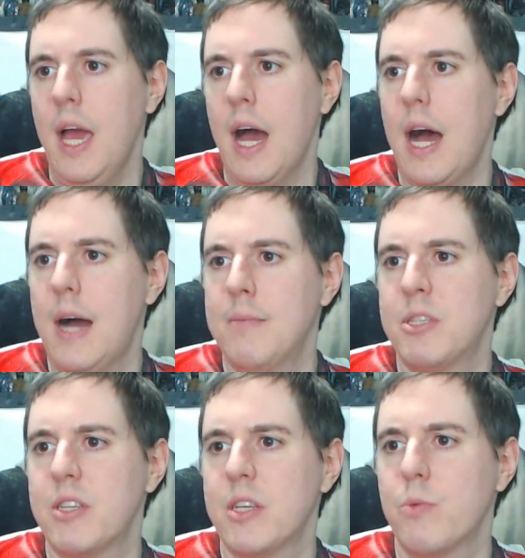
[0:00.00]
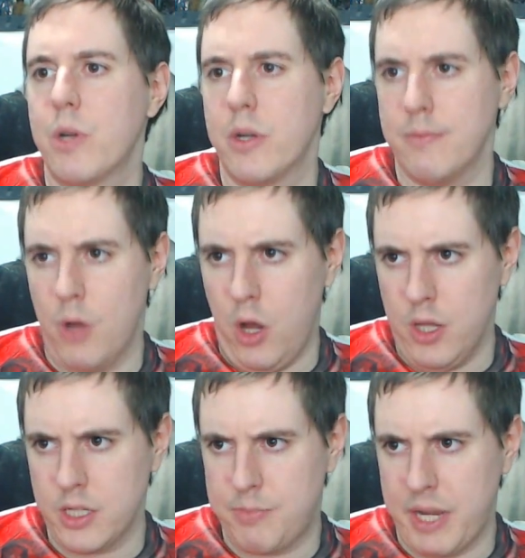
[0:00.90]
It says, "We were
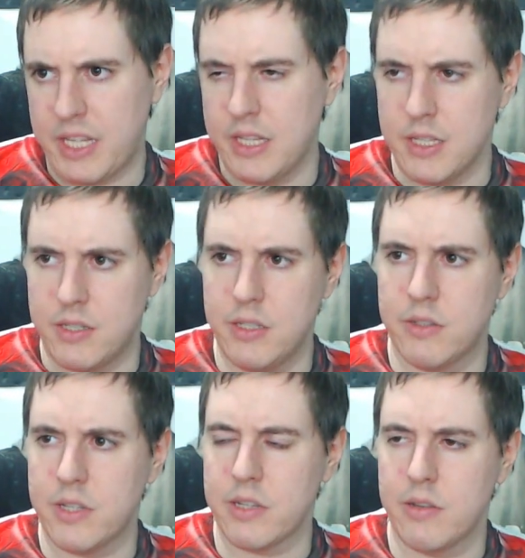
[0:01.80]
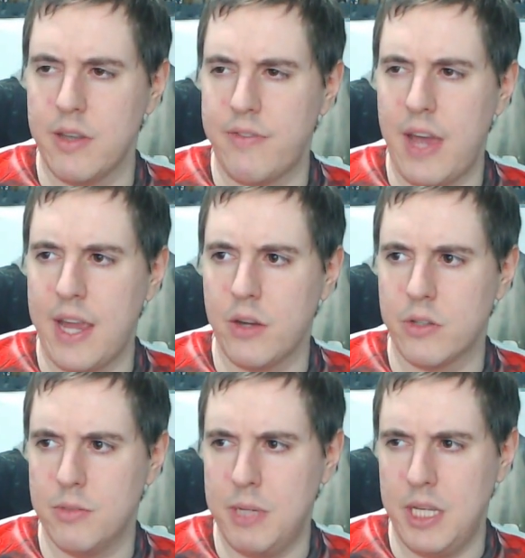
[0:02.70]
all expecting the season 6 cliffhanger
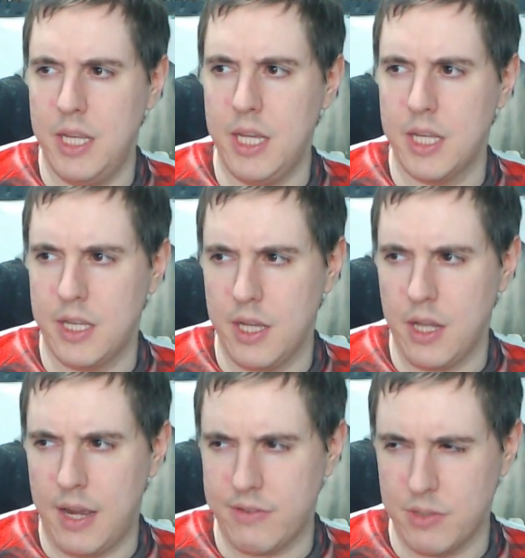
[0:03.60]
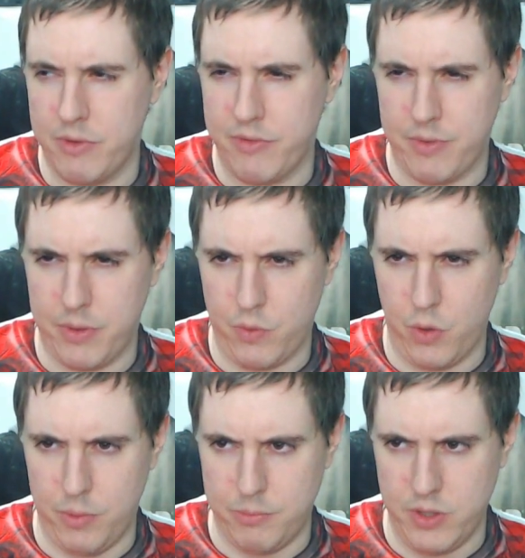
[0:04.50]
to be Negan killing off someone from the
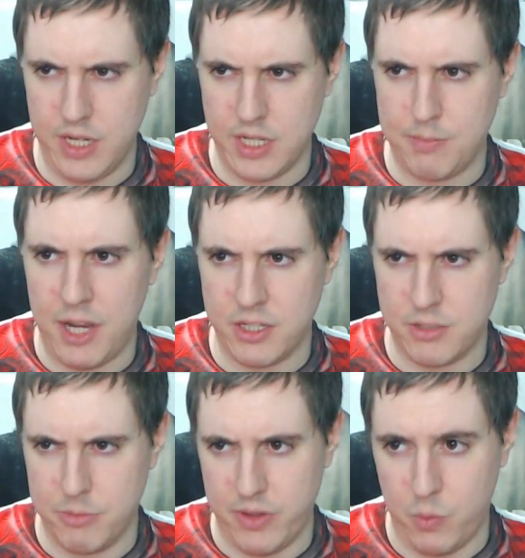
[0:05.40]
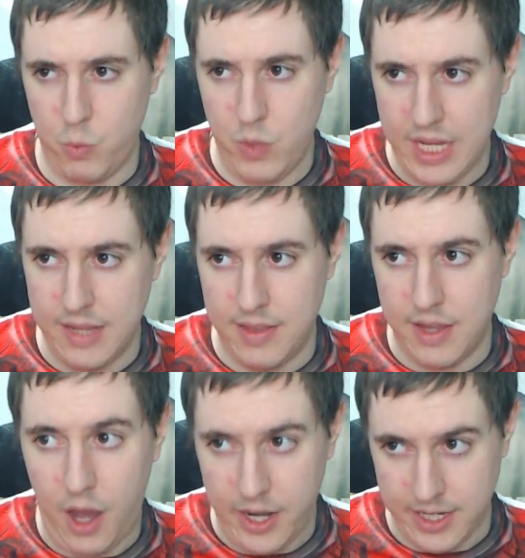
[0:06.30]
group. Do you think it's possible that we,
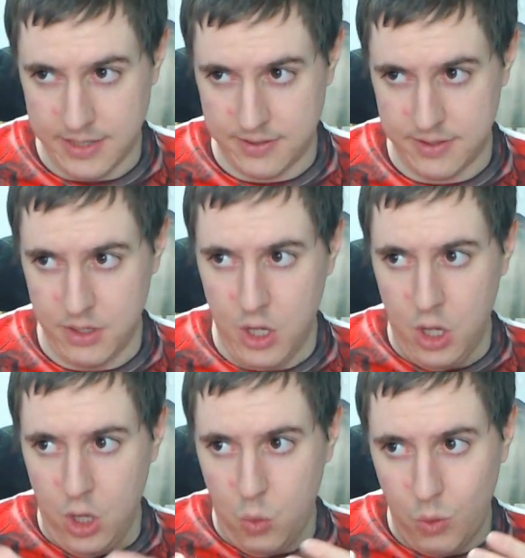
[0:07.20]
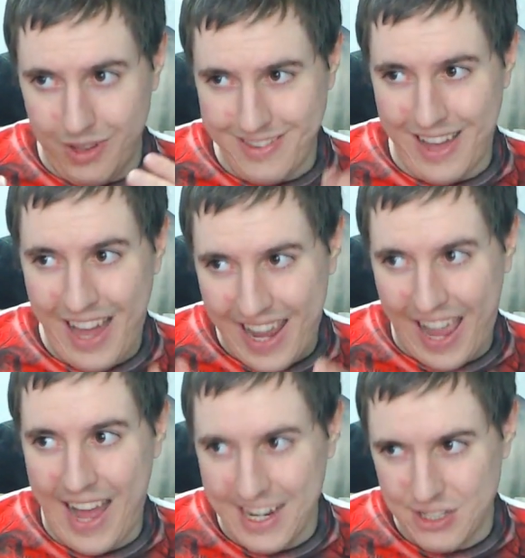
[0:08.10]
the audience, will not
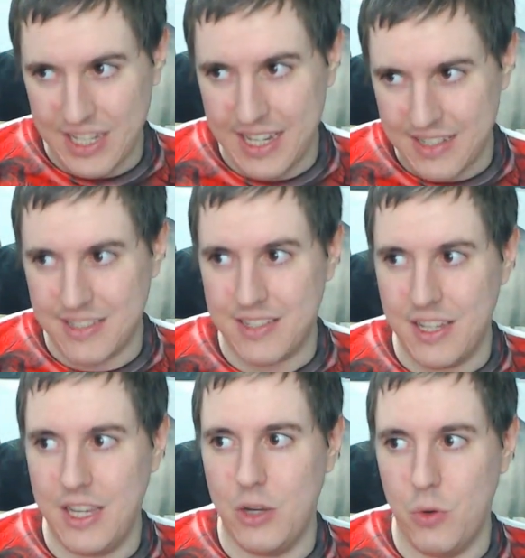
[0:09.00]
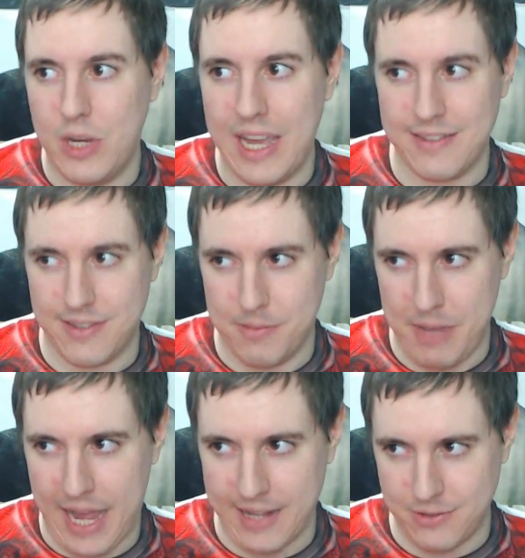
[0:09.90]
actually get to see who gets the
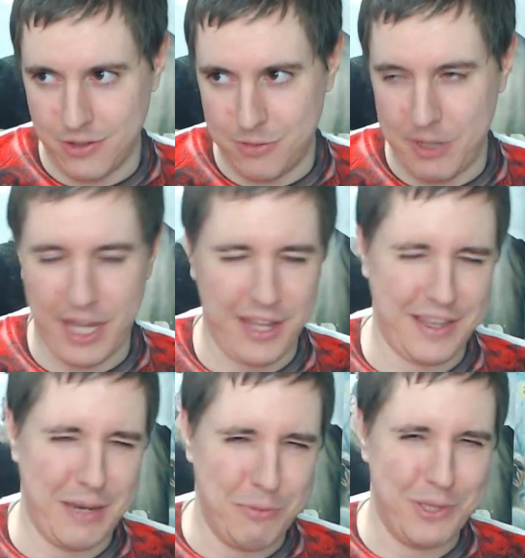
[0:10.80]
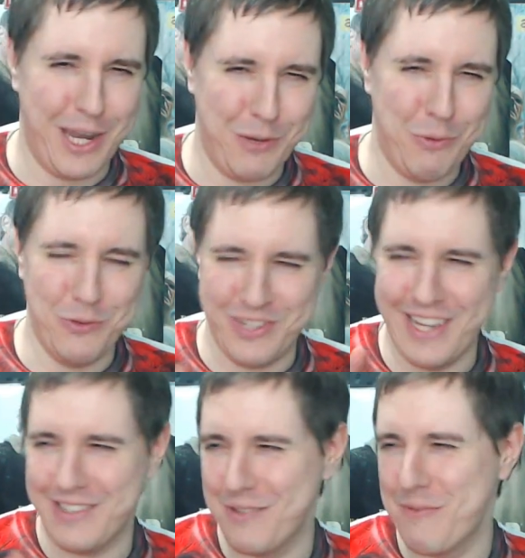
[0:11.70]
bat," so to speak, I like that, you put that in quotes,
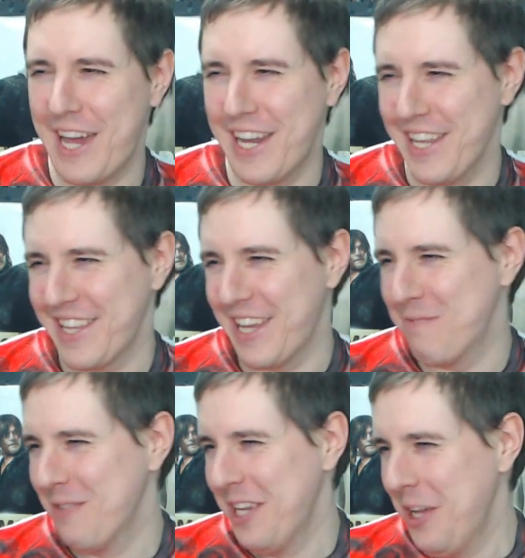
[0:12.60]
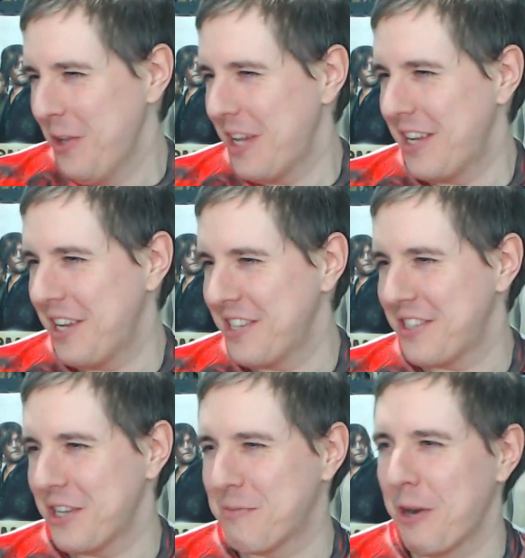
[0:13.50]
"gets the bat," I like that. Right, nice
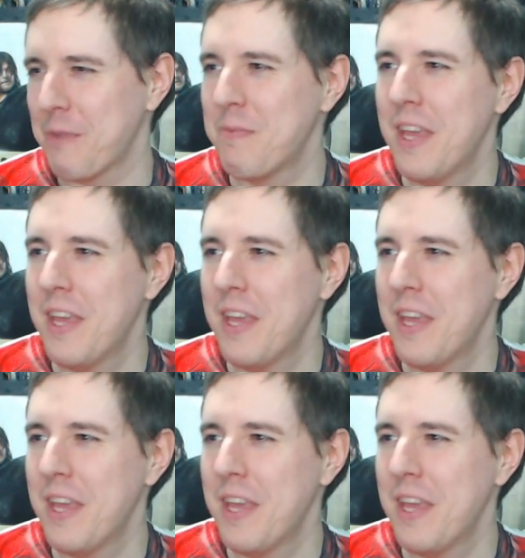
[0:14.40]
touch, Mark.